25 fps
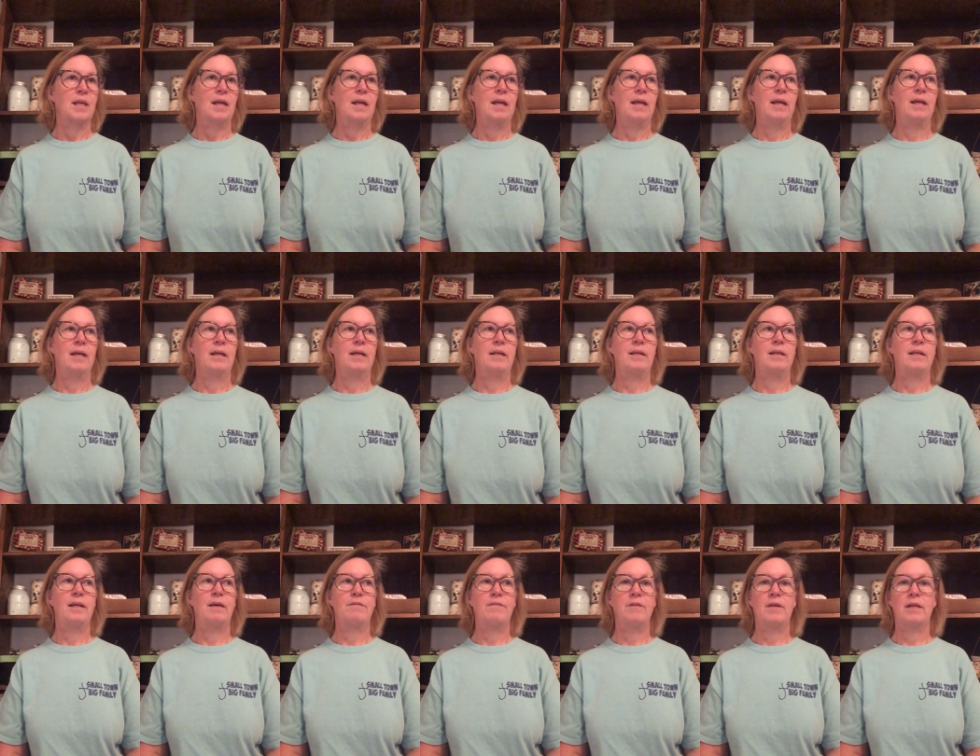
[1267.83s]
And
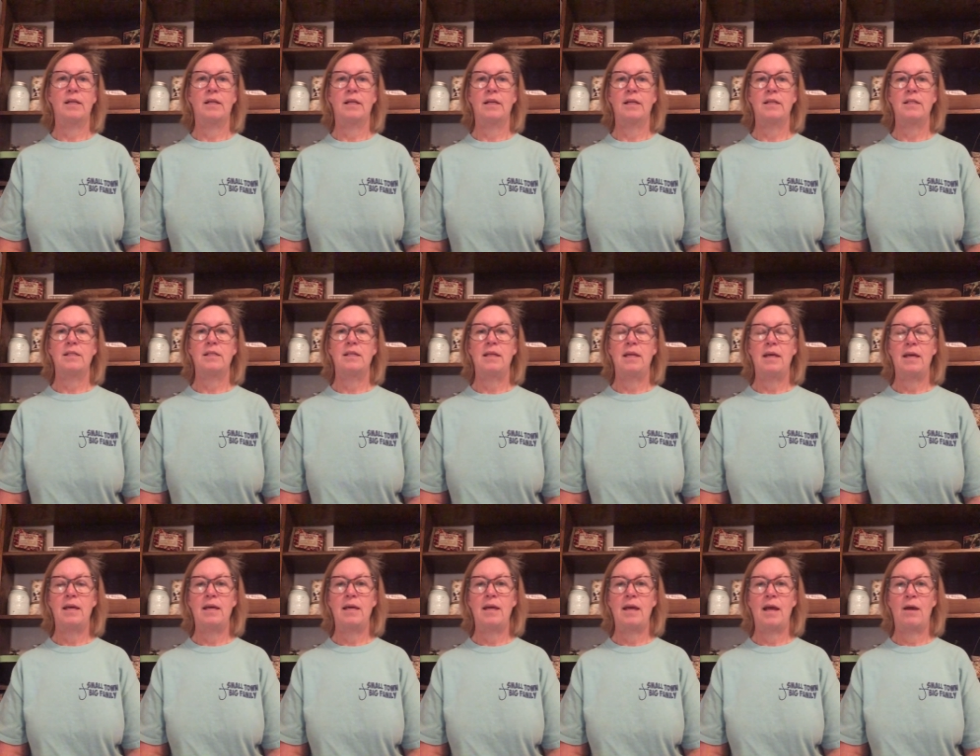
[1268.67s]
definitely
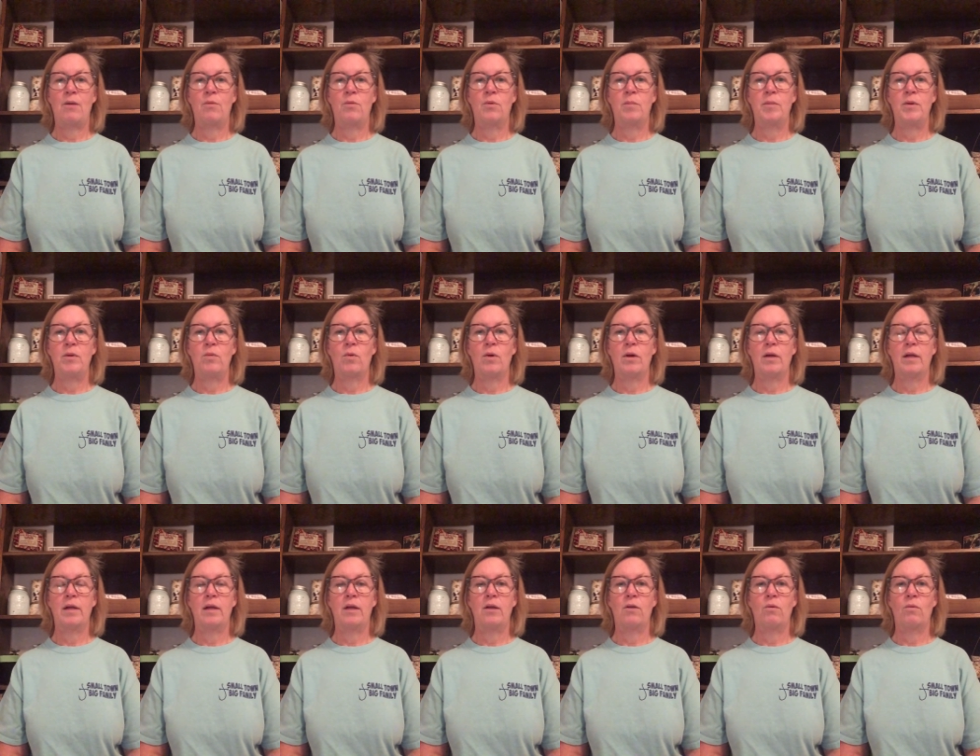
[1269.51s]
today I will be
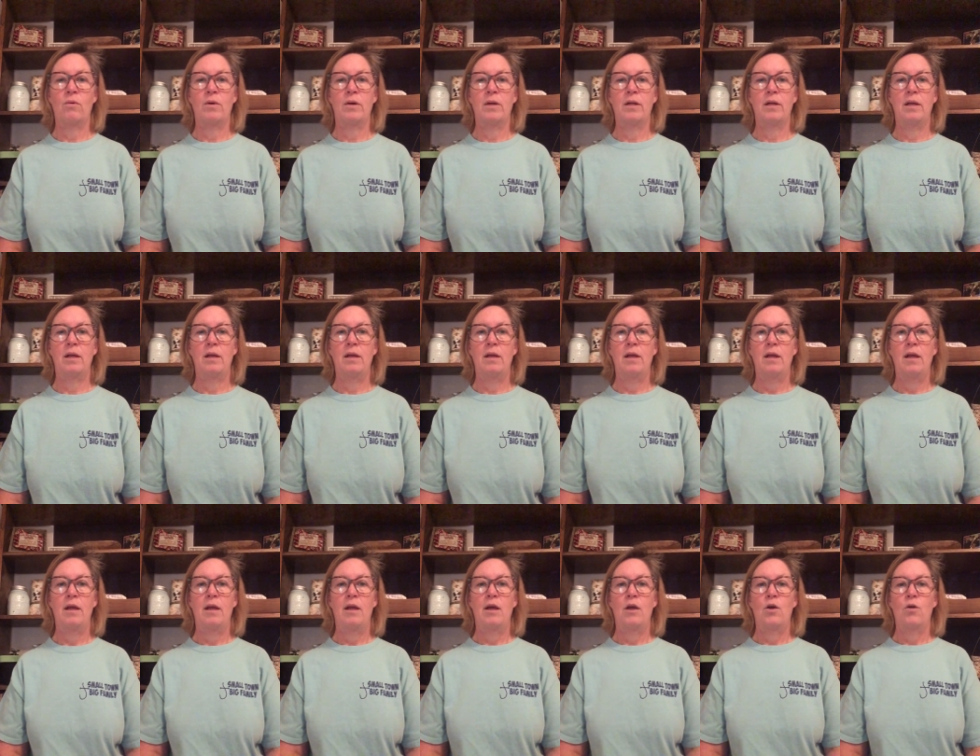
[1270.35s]
working on
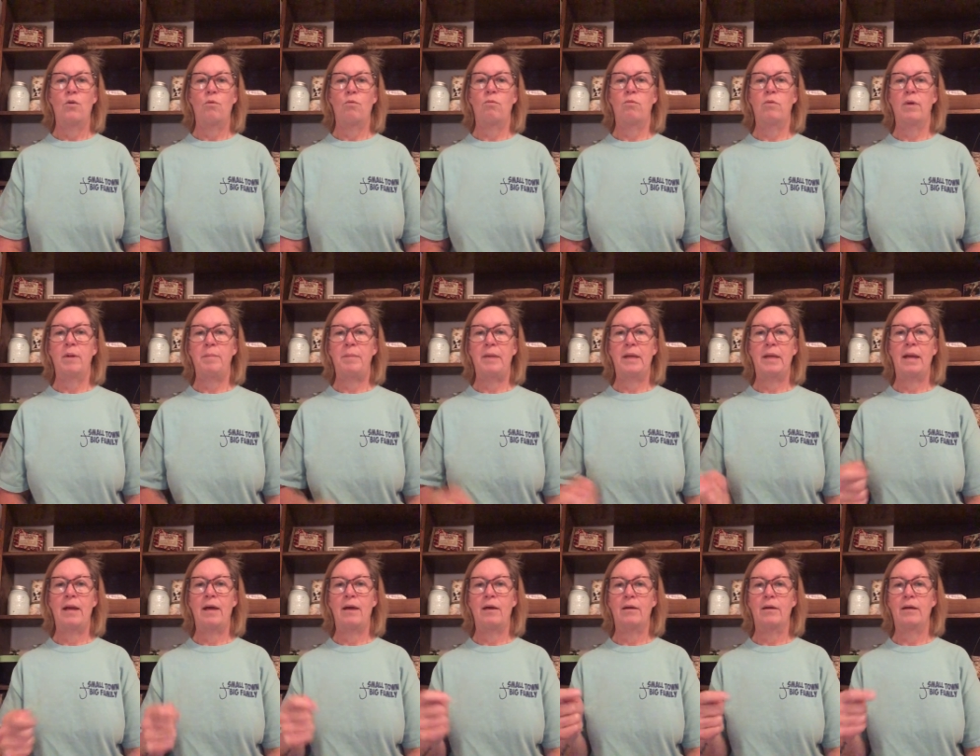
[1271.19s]

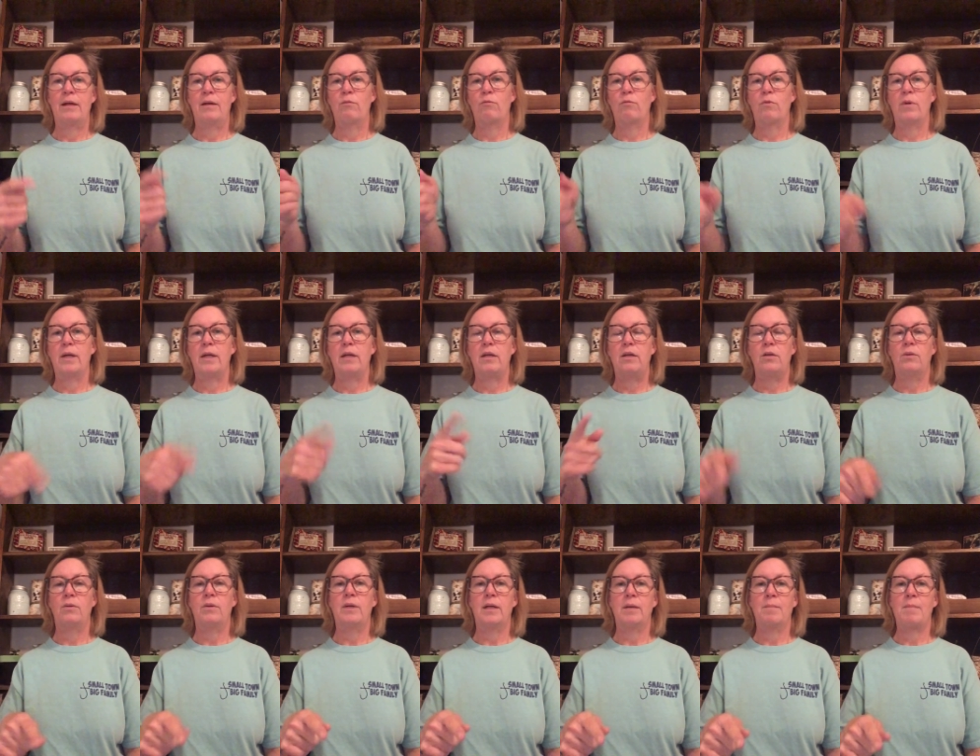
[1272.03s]
ripping out and
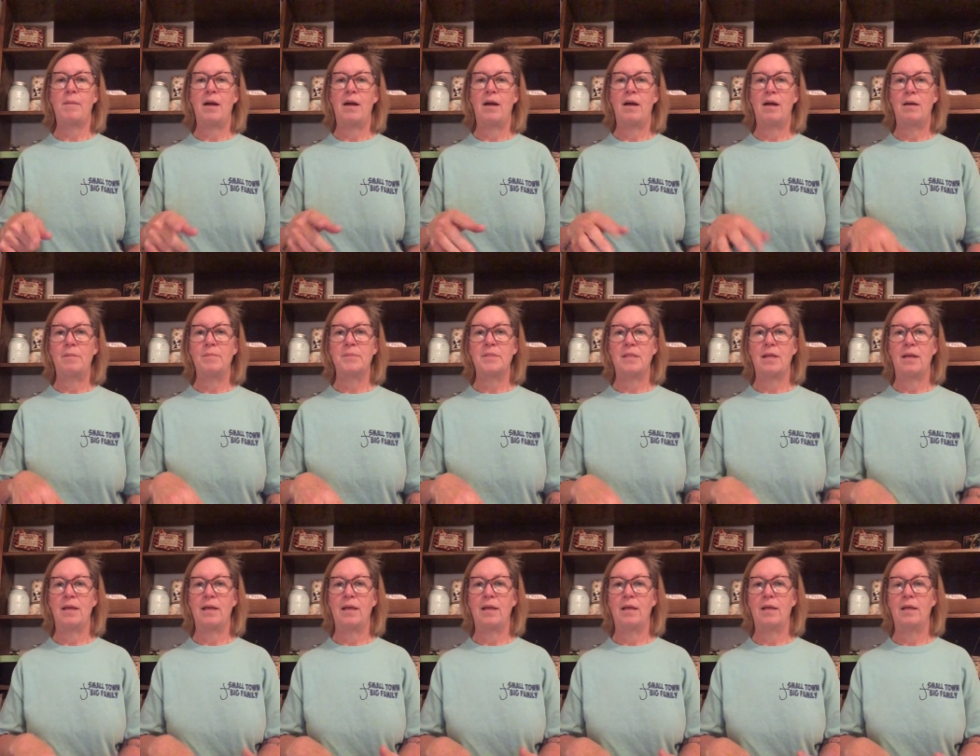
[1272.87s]
redoing my
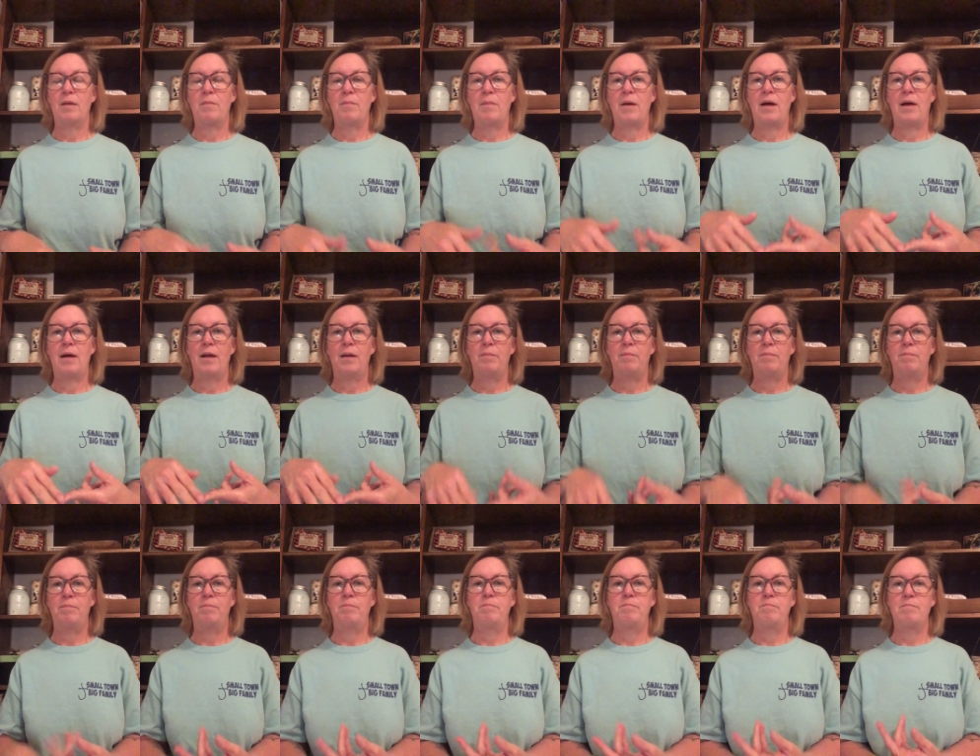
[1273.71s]
Hamsa hand by
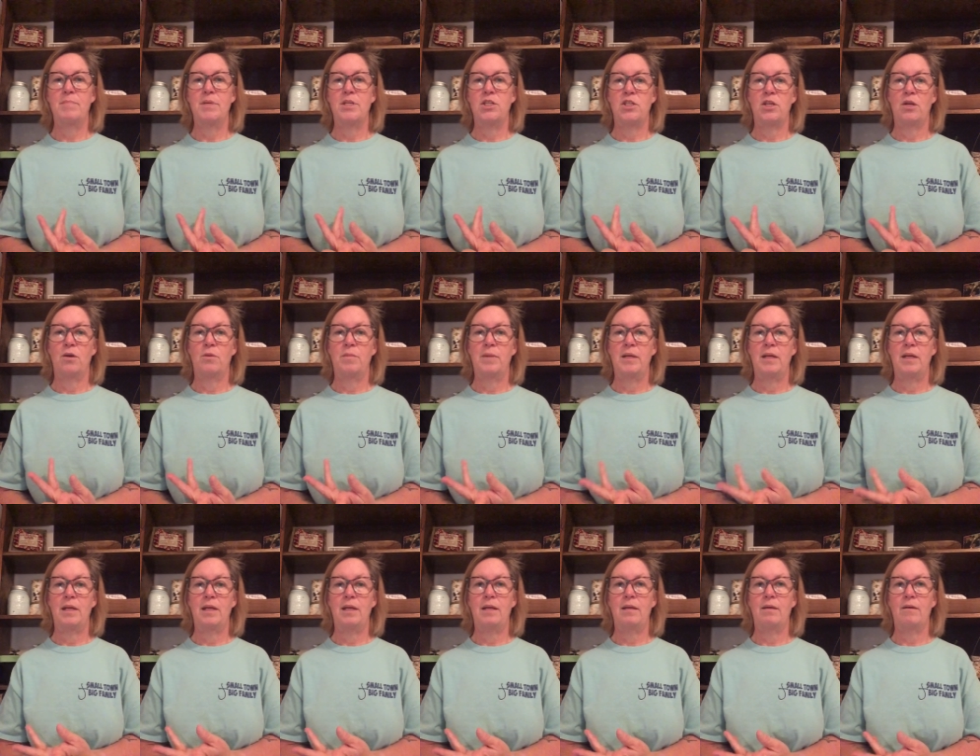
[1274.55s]
Michelle
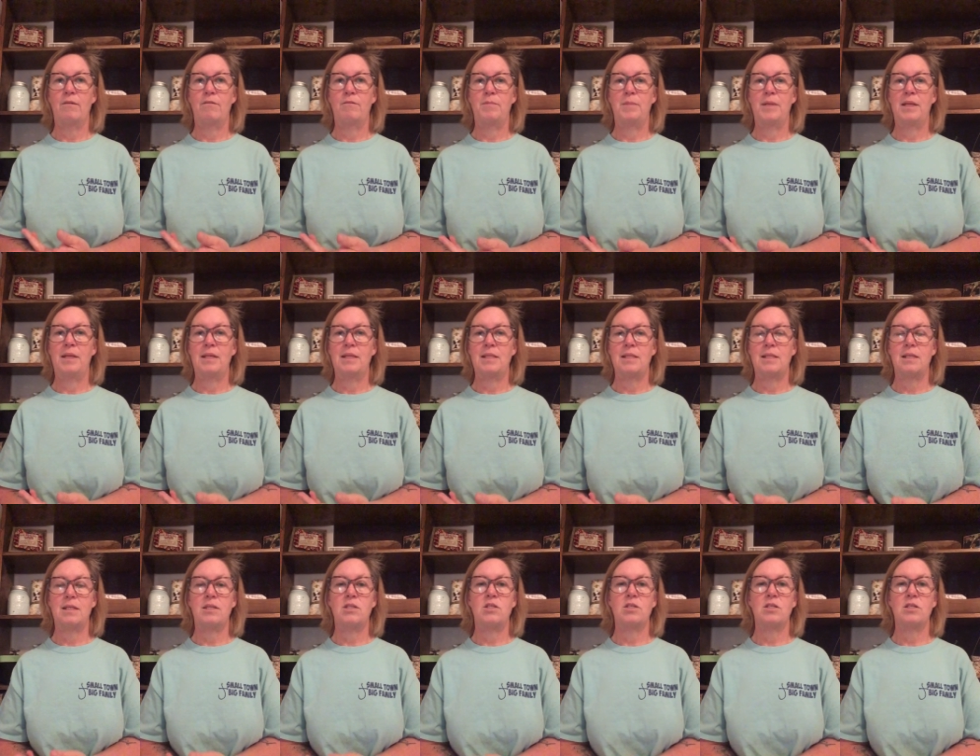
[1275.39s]
Bendy of Bendy
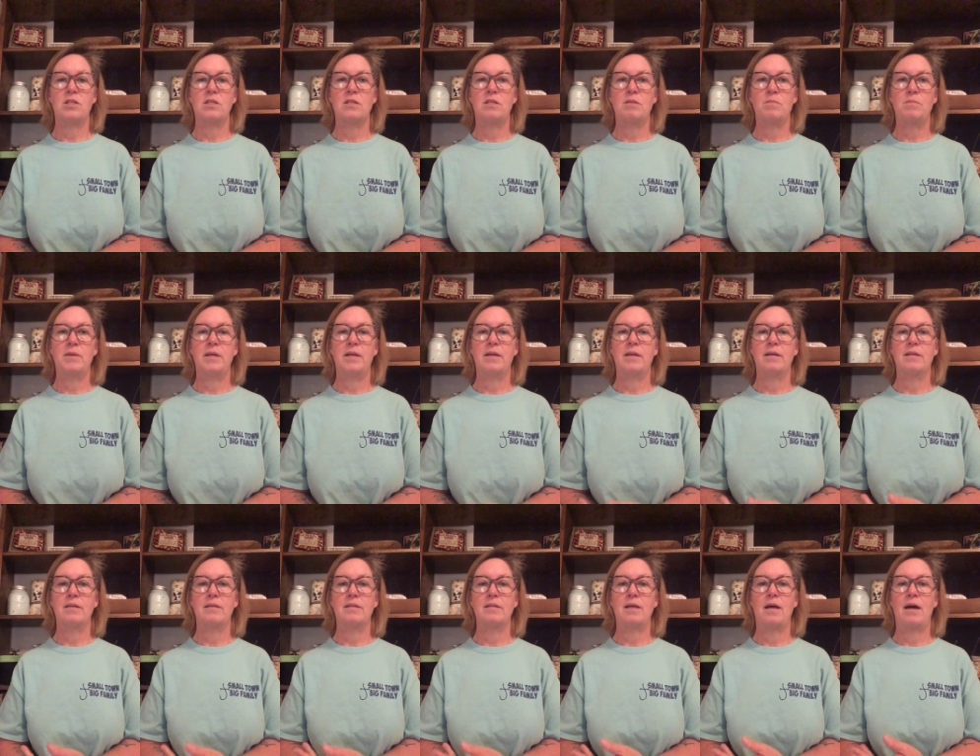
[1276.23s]
Stitches,
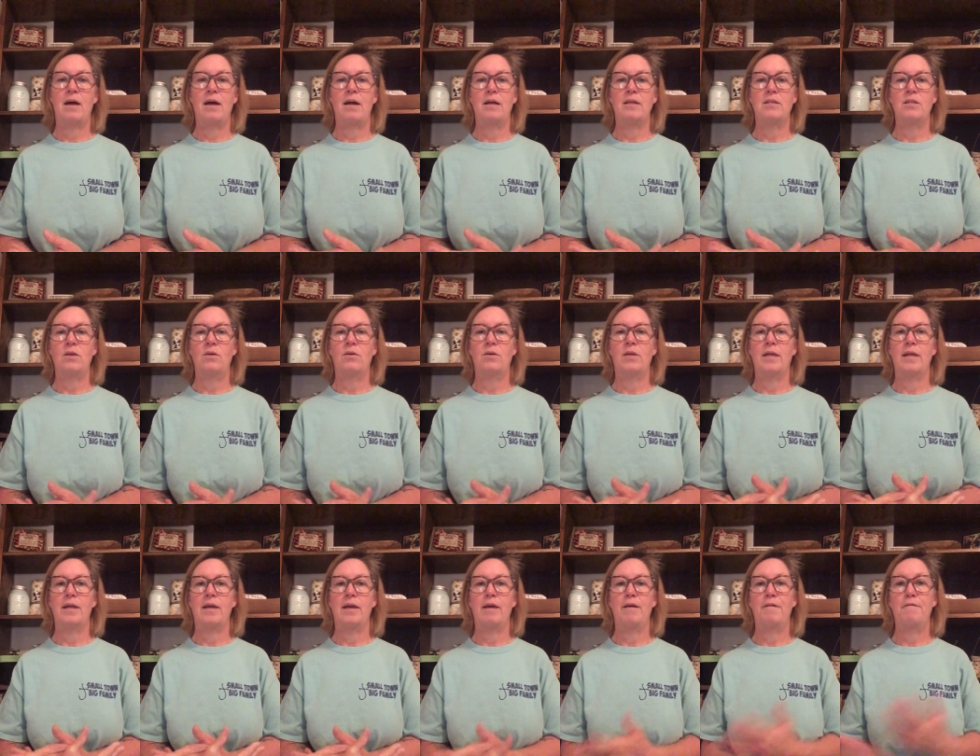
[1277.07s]
because I
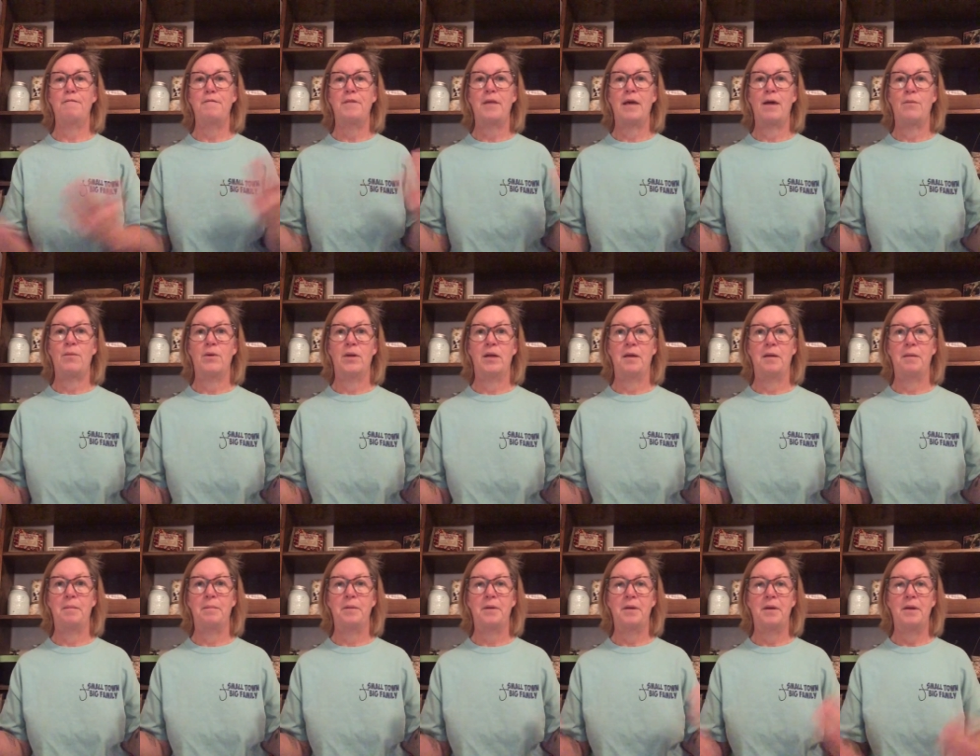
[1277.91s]
totally effed that one
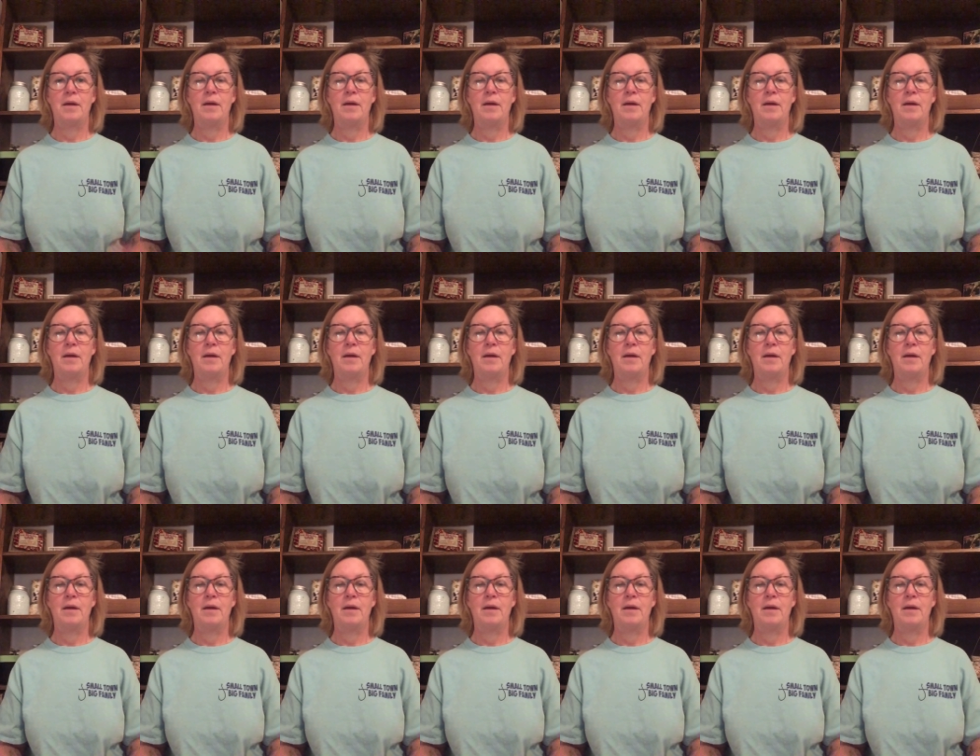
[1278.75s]
up.